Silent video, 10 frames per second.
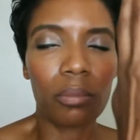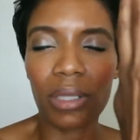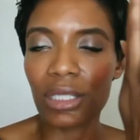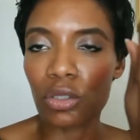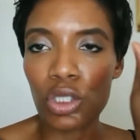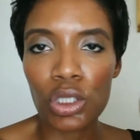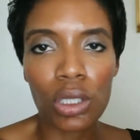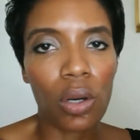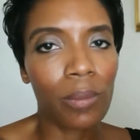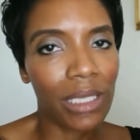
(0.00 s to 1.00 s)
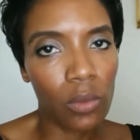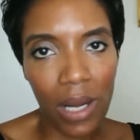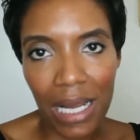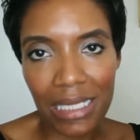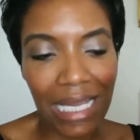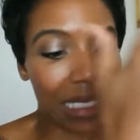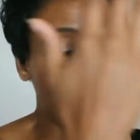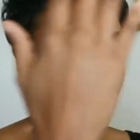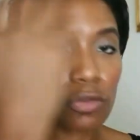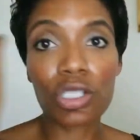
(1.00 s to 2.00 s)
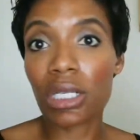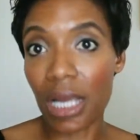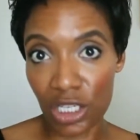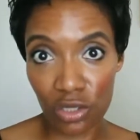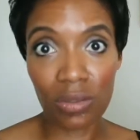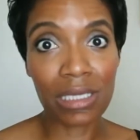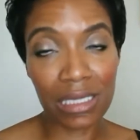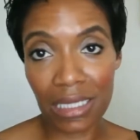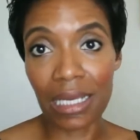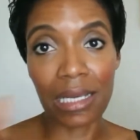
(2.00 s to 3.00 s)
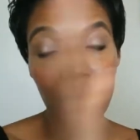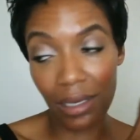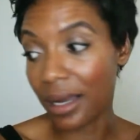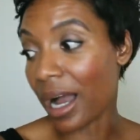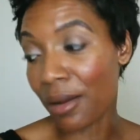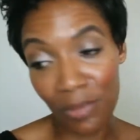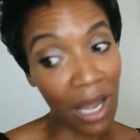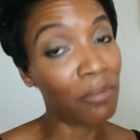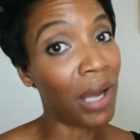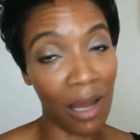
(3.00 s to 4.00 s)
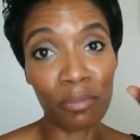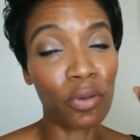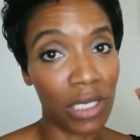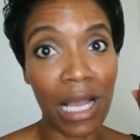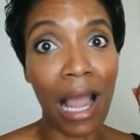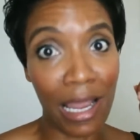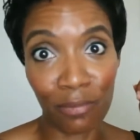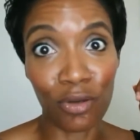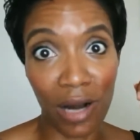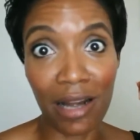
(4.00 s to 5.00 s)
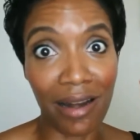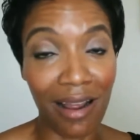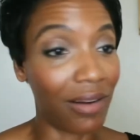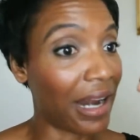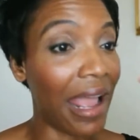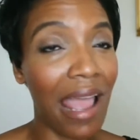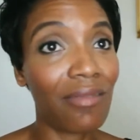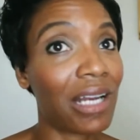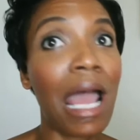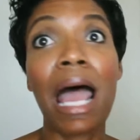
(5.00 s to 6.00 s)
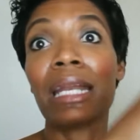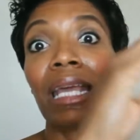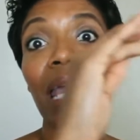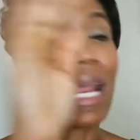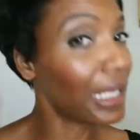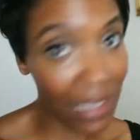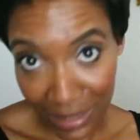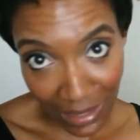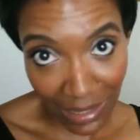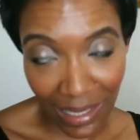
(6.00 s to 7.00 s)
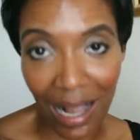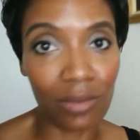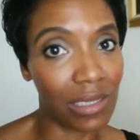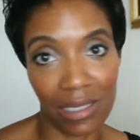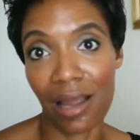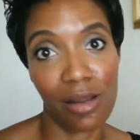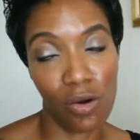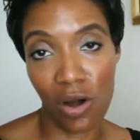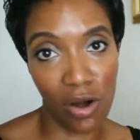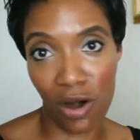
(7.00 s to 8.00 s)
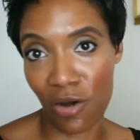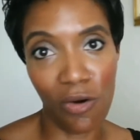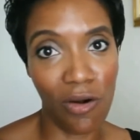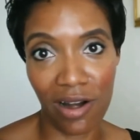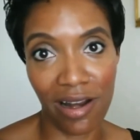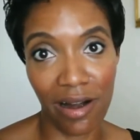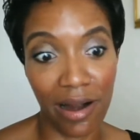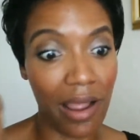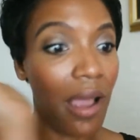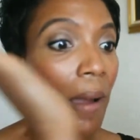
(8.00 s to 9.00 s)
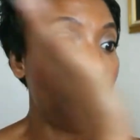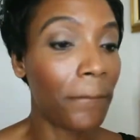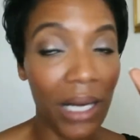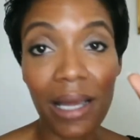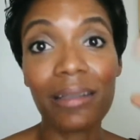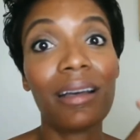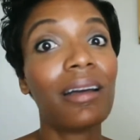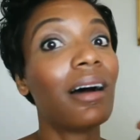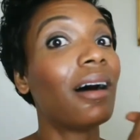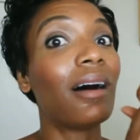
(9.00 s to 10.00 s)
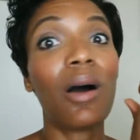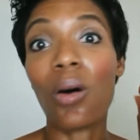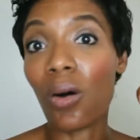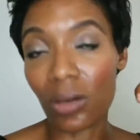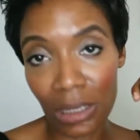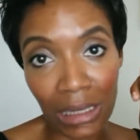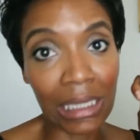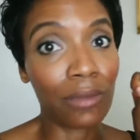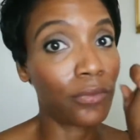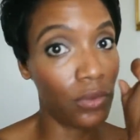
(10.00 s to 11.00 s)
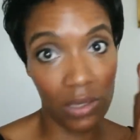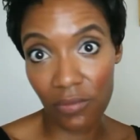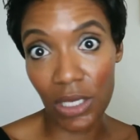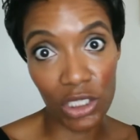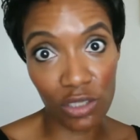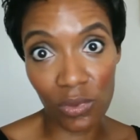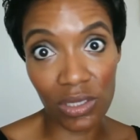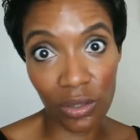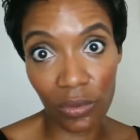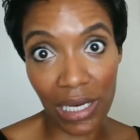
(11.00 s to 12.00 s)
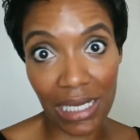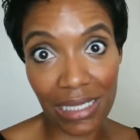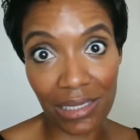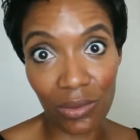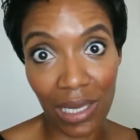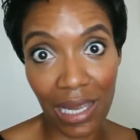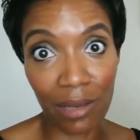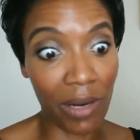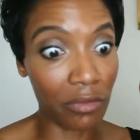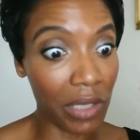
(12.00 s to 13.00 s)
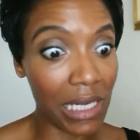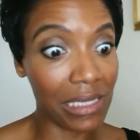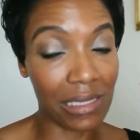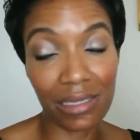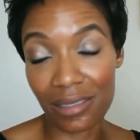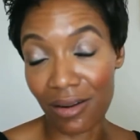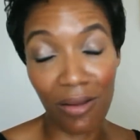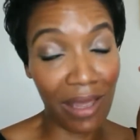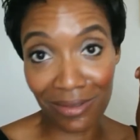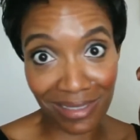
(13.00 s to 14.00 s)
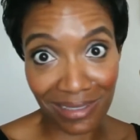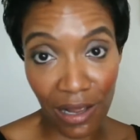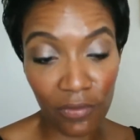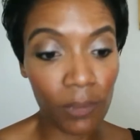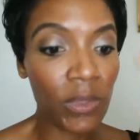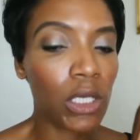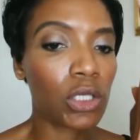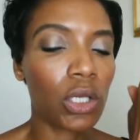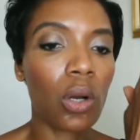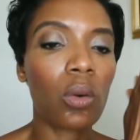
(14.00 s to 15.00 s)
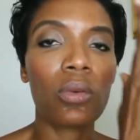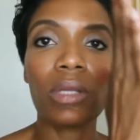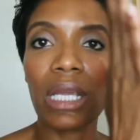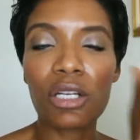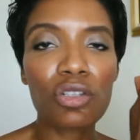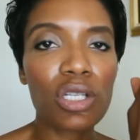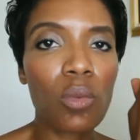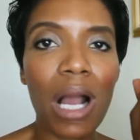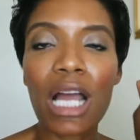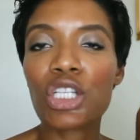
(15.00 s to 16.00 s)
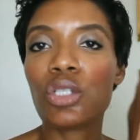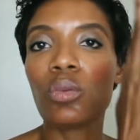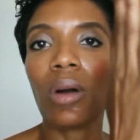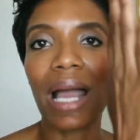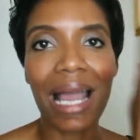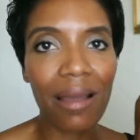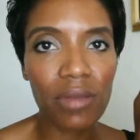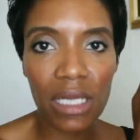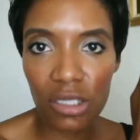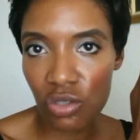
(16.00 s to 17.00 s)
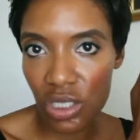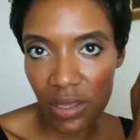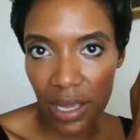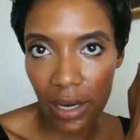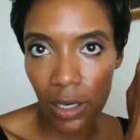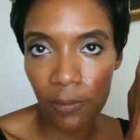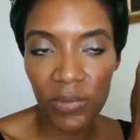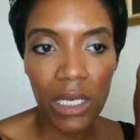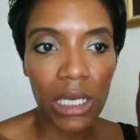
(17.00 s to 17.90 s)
But there's so many ways. And energy, as you can see, I'm, I'm, I'm pretty hyper right now, and I haven't had anything outside the ordinary but uh, all clean fruits and vegetables and grains, okay, and my raisins and all that good stuff. So energy-wise, you will have the energy there.